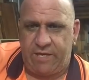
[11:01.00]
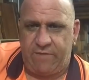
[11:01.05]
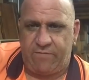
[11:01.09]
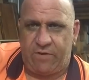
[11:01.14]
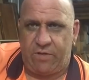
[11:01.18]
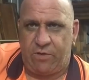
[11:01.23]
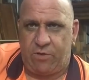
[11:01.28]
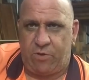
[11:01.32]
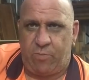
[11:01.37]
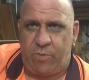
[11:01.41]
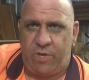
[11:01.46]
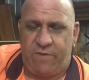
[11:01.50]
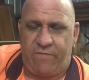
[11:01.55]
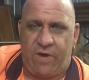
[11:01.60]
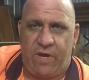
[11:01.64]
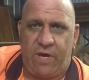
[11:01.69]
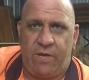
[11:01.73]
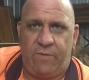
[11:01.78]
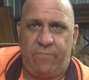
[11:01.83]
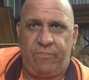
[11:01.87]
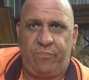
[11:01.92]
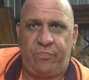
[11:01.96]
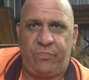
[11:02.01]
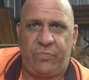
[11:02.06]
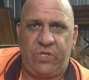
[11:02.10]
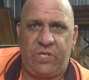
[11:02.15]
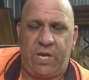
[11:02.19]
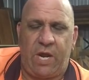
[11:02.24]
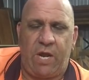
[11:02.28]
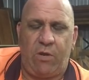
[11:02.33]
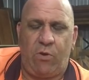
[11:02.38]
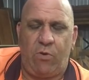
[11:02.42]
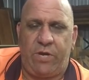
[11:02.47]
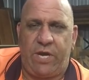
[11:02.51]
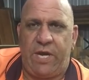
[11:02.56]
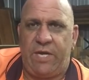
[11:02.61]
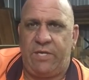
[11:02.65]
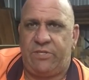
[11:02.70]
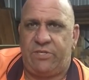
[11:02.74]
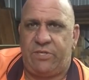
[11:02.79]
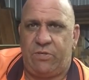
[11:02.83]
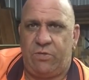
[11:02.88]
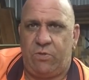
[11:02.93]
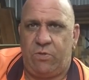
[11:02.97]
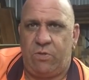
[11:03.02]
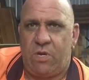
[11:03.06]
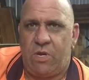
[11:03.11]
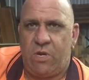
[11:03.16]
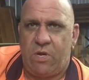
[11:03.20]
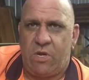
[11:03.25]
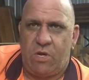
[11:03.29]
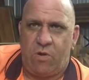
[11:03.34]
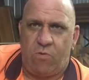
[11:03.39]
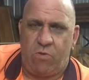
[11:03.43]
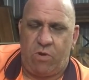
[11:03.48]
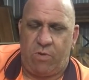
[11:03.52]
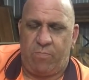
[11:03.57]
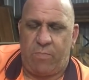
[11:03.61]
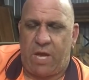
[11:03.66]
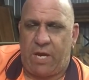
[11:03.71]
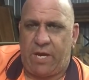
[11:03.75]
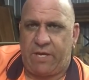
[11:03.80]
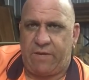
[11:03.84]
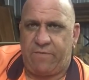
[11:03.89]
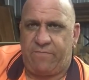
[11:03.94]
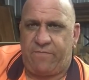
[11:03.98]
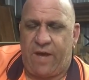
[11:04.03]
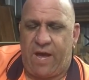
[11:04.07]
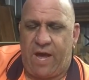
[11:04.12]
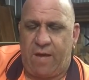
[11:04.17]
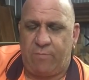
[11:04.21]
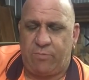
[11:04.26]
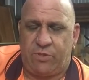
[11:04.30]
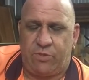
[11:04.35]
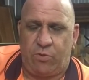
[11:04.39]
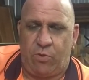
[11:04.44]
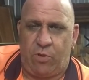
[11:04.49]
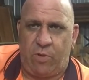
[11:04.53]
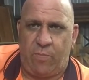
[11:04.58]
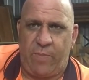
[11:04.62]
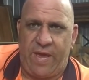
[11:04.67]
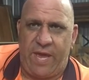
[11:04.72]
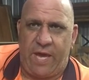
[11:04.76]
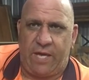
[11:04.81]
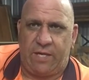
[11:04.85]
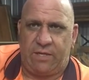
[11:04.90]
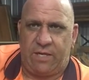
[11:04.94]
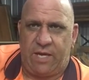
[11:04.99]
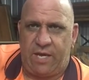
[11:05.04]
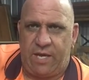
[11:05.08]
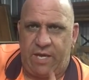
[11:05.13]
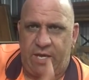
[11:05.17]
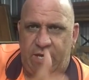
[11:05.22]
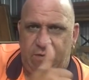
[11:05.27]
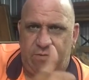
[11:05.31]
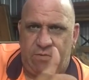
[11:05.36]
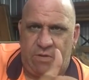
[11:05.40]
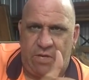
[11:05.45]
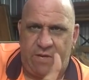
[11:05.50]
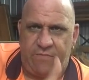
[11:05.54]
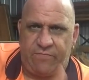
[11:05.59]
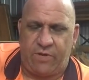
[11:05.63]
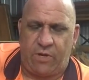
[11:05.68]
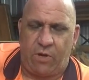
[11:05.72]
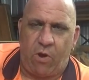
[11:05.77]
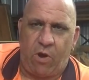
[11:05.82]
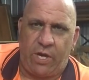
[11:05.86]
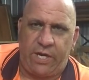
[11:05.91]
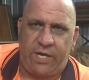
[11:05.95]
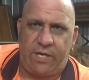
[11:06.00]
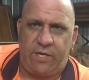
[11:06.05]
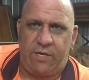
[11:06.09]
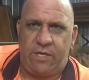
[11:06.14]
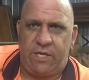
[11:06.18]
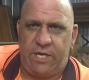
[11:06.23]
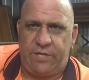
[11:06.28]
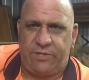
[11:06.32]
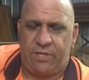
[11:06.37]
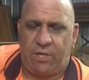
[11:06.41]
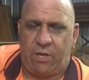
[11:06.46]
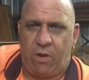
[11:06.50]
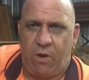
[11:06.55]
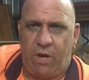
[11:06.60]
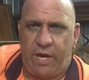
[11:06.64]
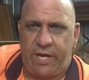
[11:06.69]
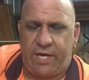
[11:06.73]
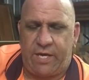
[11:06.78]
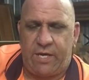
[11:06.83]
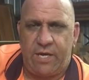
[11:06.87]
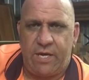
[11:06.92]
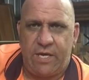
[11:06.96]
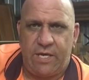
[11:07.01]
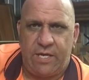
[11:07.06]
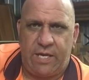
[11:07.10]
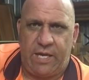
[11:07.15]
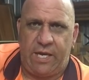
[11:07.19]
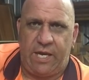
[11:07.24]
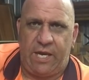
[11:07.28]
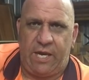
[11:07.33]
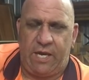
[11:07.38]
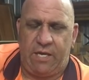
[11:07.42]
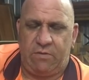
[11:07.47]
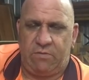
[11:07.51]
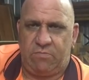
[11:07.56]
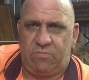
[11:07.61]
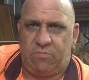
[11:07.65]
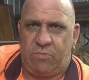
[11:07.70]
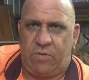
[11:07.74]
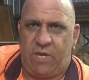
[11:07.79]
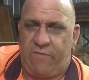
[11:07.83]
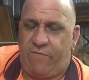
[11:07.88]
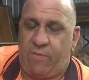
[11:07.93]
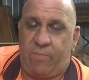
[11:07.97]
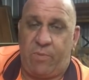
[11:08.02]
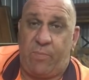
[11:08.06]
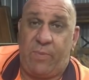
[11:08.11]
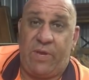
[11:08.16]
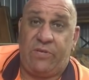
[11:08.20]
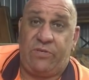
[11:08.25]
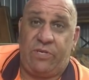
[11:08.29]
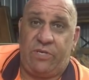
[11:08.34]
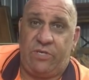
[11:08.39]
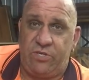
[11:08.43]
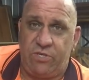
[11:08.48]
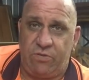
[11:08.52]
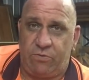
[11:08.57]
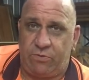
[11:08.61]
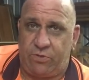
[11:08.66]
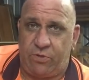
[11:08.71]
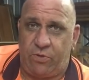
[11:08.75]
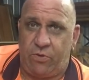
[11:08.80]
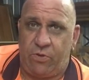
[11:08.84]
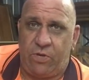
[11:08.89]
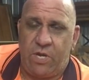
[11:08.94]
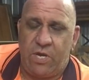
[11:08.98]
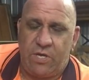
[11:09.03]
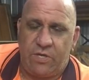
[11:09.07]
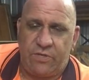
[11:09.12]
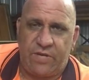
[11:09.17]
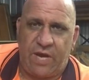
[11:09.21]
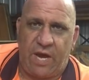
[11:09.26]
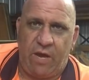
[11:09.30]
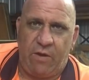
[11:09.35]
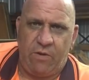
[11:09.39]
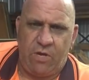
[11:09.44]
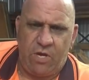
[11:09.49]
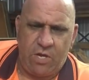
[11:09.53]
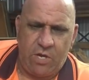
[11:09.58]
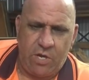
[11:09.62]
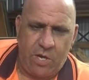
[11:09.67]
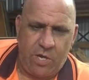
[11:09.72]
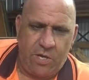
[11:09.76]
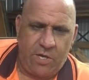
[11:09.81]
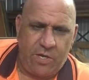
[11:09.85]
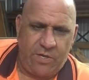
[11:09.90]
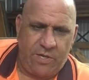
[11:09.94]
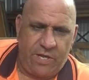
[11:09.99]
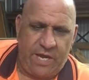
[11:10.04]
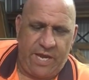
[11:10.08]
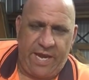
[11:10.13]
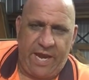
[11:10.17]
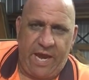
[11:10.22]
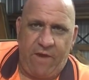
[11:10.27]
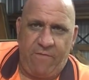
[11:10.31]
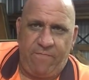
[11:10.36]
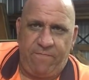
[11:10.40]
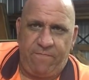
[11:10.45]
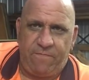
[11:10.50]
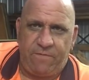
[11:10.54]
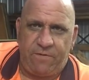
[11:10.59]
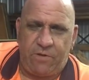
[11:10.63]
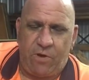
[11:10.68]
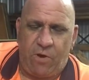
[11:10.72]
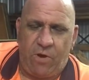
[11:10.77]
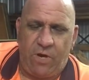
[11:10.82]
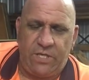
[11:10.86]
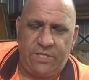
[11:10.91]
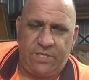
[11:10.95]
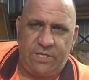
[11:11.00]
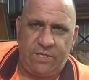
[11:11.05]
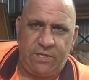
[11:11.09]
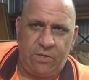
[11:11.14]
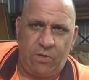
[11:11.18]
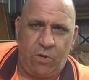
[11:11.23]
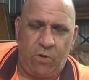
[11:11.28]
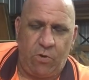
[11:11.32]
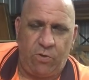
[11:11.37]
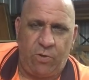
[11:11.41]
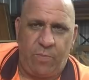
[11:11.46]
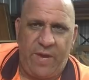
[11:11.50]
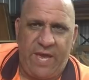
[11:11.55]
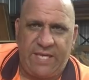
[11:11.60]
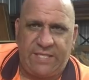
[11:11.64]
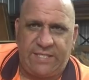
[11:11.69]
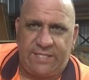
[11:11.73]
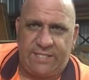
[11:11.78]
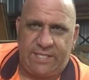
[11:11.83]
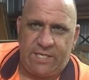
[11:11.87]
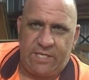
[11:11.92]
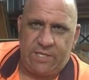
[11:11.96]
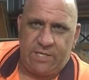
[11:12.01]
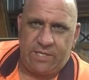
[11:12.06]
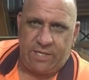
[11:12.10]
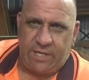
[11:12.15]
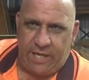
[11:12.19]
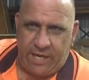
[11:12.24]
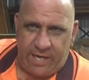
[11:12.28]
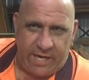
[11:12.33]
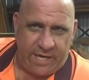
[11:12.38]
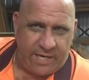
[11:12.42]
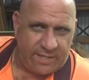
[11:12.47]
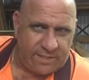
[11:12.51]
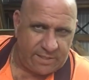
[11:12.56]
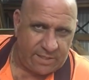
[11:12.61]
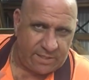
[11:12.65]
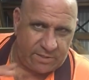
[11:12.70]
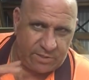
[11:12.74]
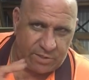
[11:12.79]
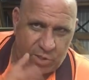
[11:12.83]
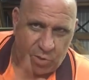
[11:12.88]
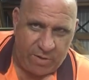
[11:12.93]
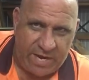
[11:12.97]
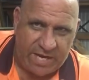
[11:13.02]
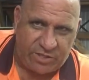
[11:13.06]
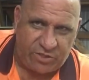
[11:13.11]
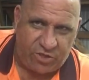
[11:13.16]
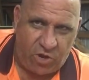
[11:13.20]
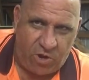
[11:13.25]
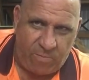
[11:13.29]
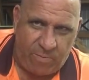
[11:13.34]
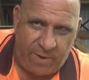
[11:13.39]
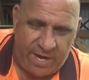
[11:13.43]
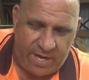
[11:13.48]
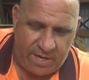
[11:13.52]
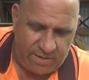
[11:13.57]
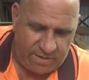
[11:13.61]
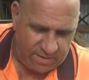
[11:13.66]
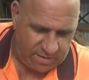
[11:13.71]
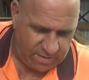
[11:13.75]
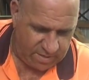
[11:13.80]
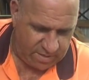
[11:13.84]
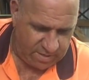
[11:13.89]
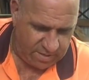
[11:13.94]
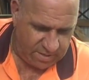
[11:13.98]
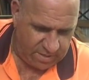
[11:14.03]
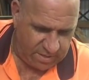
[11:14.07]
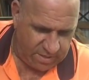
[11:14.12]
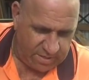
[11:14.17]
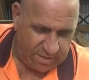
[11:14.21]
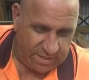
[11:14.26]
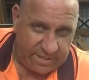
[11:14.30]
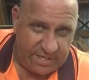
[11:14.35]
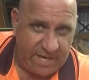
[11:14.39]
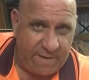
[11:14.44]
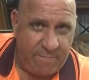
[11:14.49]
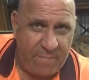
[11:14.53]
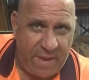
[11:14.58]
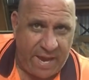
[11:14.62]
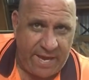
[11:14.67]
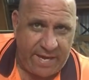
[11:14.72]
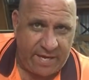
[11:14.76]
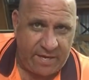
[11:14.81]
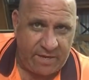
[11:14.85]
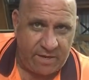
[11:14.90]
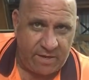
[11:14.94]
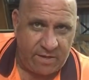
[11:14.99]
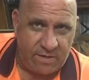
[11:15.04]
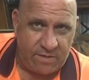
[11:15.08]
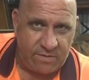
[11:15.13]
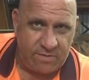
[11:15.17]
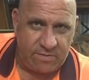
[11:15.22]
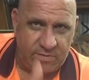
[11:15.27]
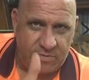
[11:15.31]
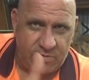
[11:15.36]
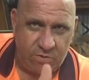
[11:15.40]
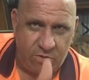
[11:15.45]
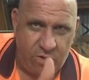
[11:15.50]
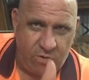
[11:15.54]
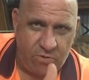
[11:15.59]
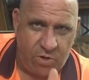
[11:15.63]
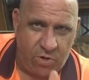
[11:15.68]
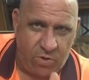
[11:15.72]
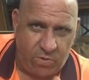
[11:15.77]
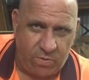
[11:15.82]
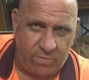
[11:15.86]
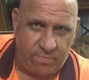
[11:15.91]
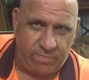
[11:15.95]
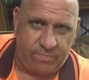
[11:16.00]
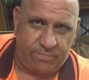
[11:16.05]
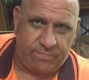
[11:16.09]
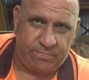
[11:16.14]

give a little bit of a, you know, look into what Mulligan Farms is all about, and leave the like, hit the like, and leave him a message or two. So there you go, guys. All the best, and till next time around, keep making. Hooroo.